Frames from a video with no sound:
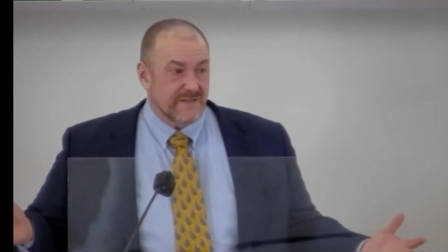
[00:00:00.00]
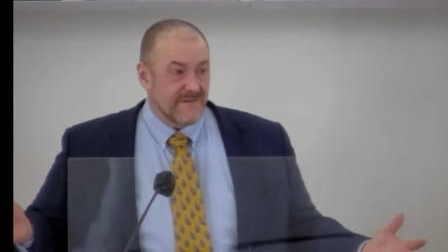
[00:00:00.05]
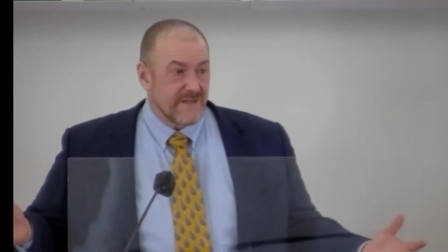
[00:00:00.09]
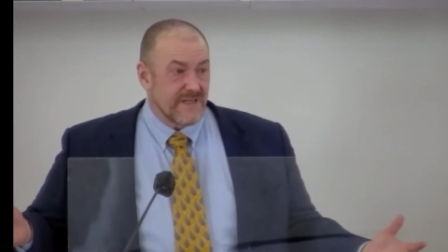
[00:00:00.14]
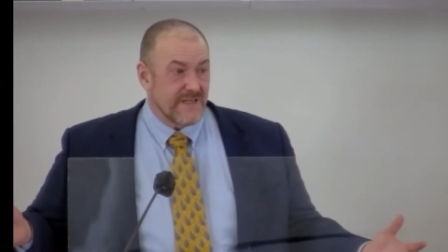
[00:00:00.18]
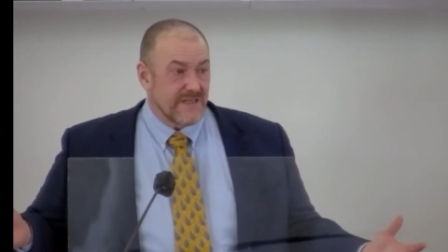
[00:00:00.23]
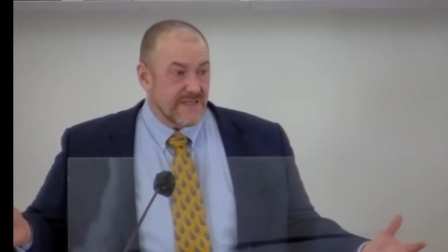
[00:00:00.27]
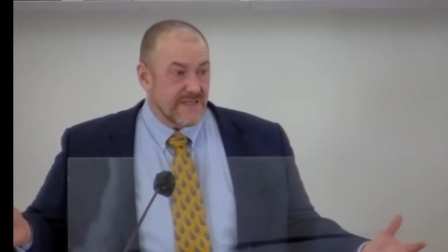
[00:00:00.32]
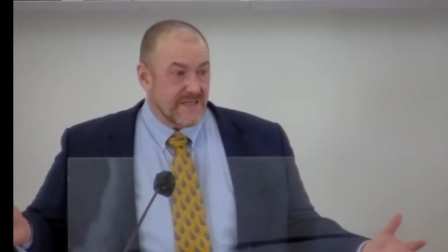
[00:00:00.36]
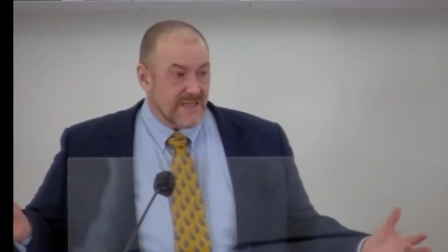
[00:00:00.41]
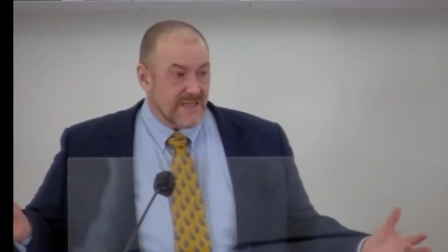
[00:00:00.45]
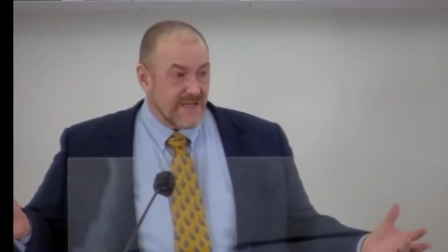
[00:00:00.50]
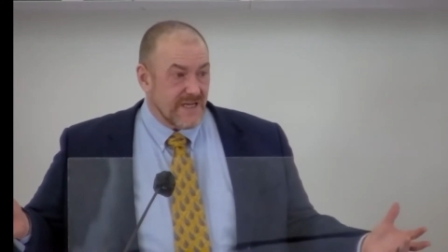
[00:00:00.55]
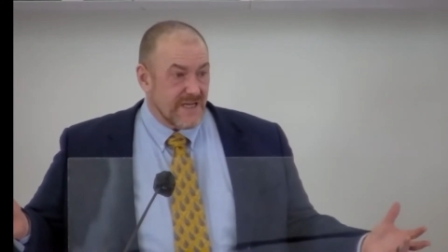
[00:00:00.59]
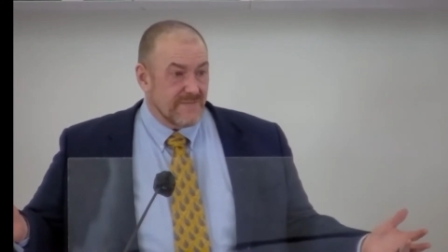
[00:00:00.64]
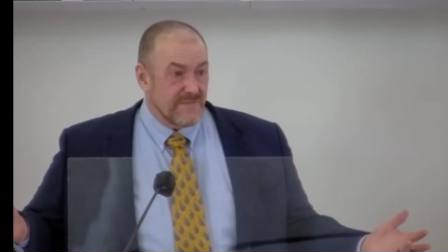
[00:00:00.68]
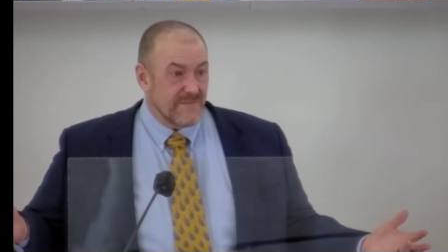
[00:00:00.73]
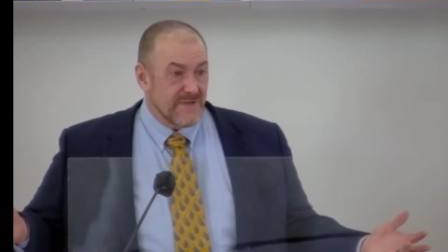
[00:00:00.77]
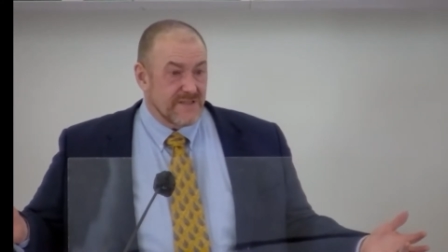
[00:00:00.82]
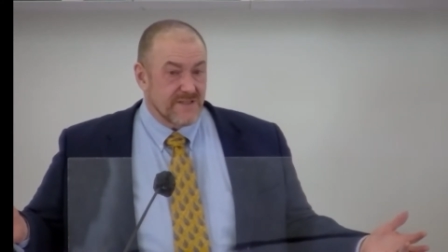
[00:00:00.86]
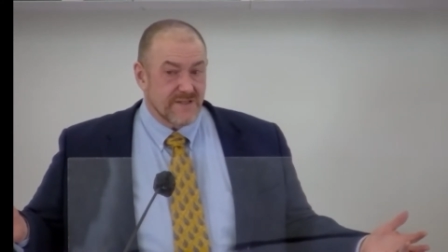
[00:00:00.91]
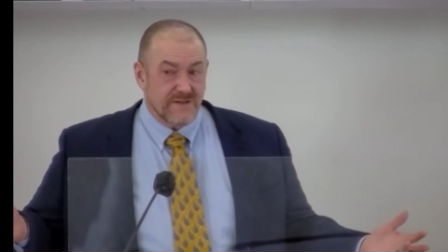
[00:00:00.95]
of the
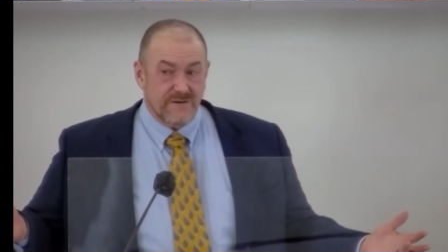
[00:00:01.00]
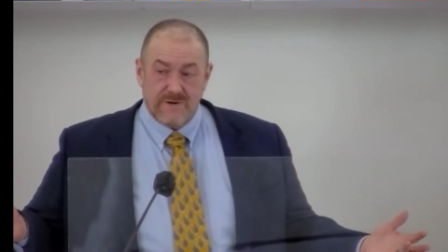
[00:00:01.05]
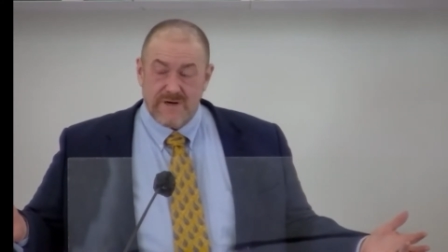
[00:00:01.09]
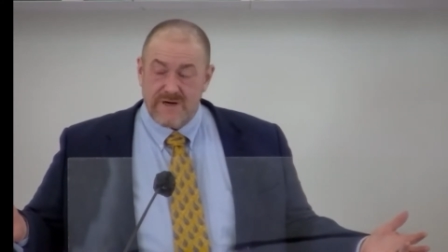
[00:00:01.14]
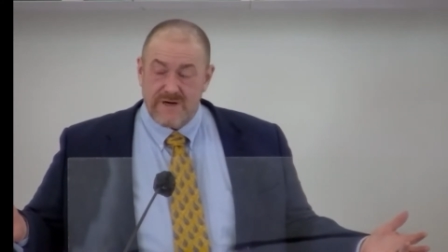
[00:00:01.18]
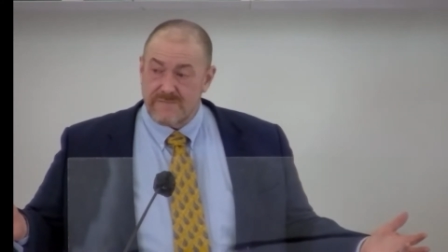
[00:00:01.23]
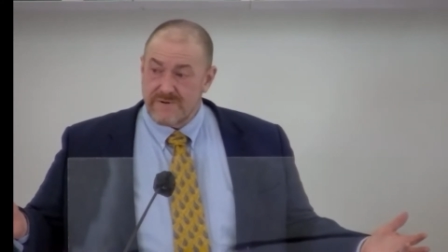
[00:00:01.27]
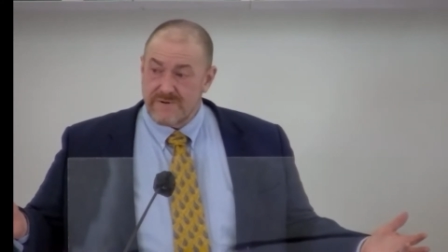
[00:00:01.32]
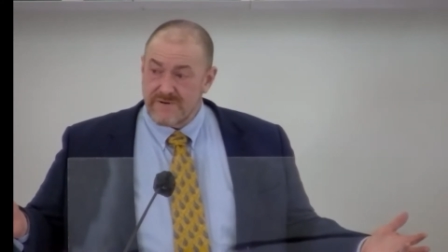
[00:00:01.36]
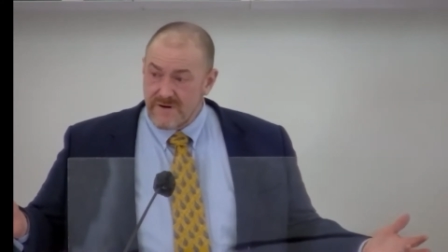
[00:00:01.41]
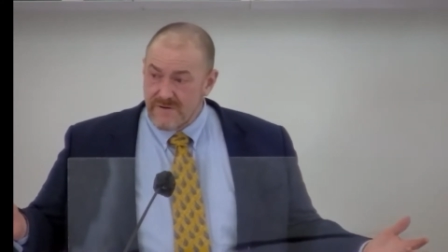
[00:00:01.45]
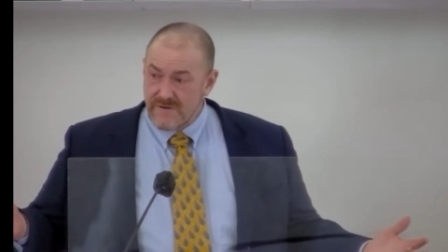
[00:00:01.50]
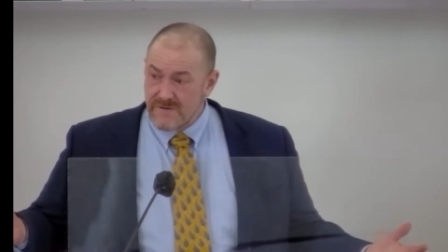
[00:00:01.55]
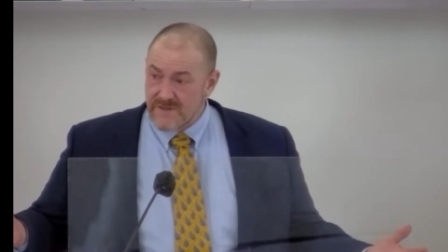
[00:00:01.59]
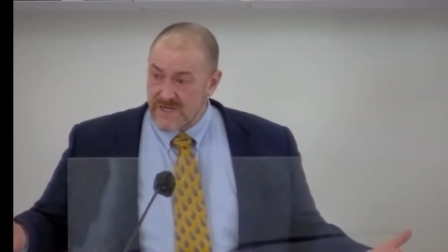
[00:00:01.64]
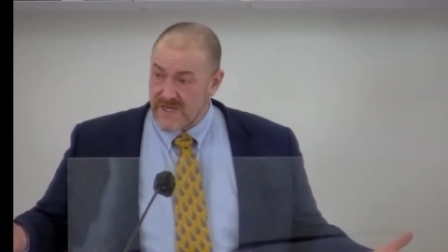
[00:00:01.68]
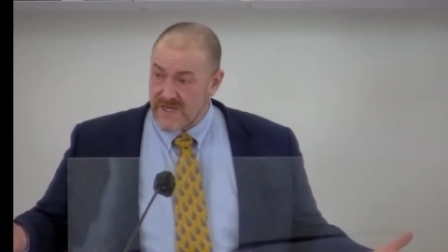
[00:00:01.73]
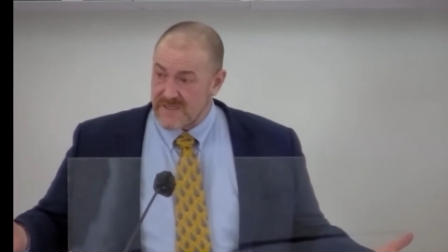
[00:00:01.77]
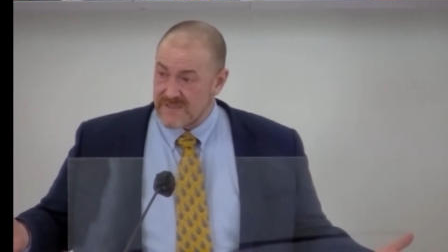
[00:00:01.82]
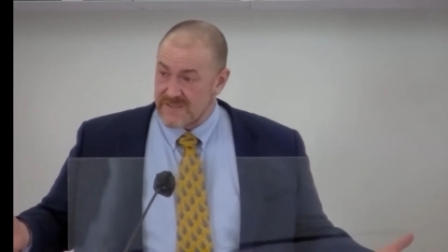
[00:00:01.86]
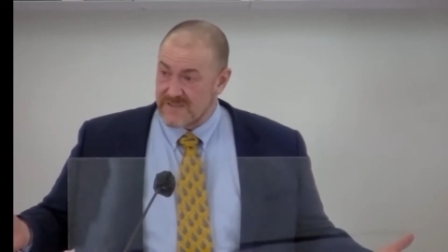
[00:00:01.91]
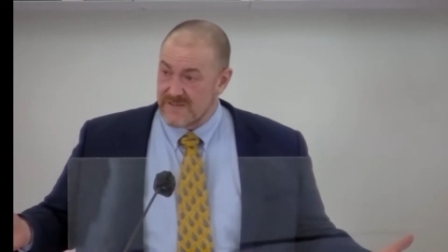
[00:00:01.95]
Tiananmen Square
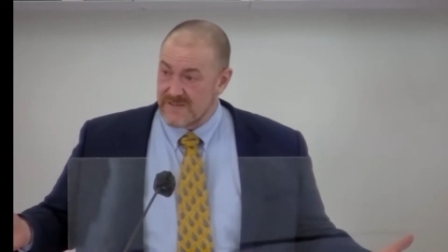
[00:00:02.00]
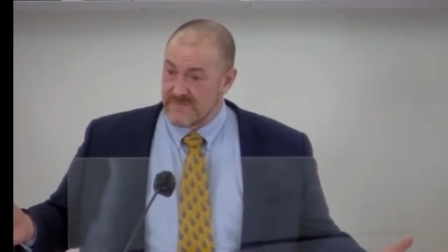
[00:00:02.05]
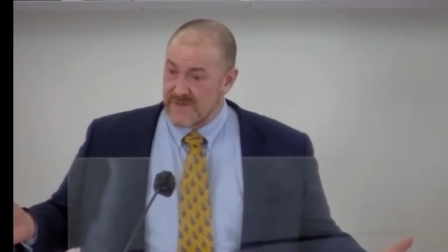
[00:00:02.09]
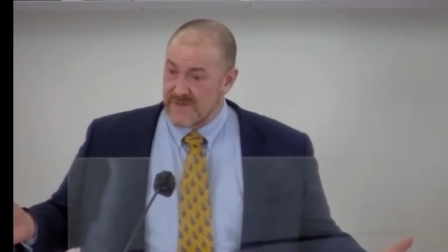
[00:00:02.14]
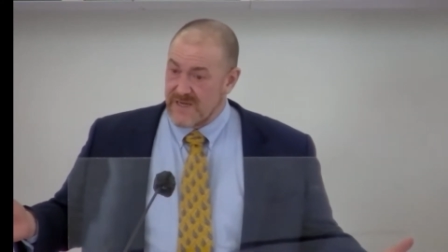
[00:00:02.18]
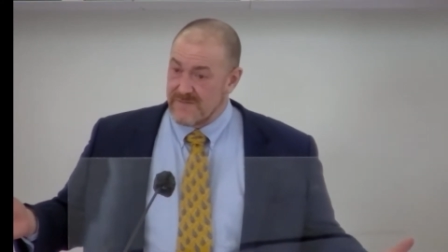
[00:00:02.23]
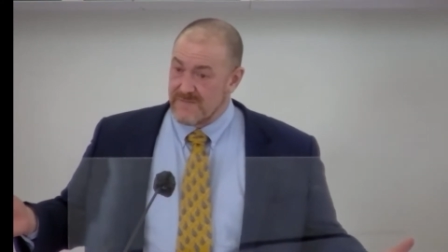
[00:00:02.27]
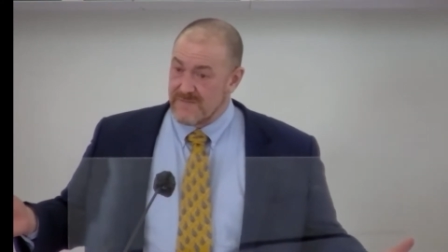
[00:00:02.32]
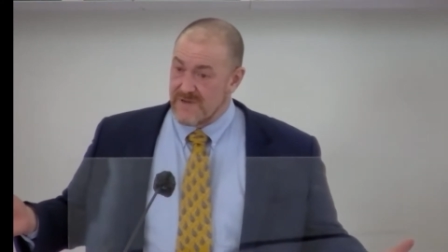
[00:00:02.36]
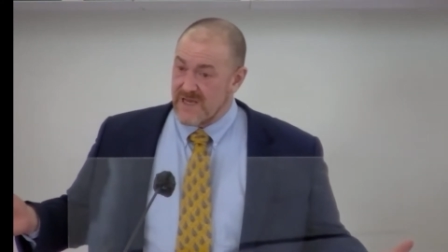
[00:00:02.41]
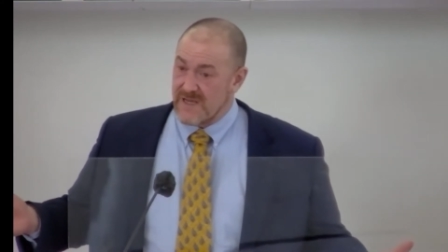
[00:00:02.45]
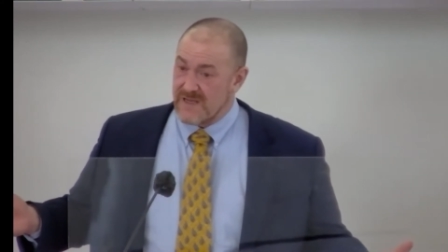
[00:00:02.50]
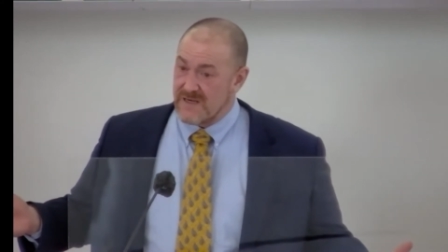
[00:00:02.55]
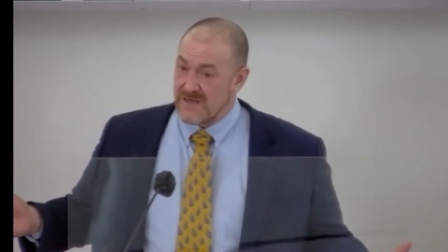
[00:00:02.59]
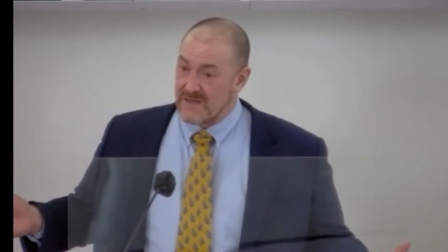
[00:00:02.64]
protest whom I met.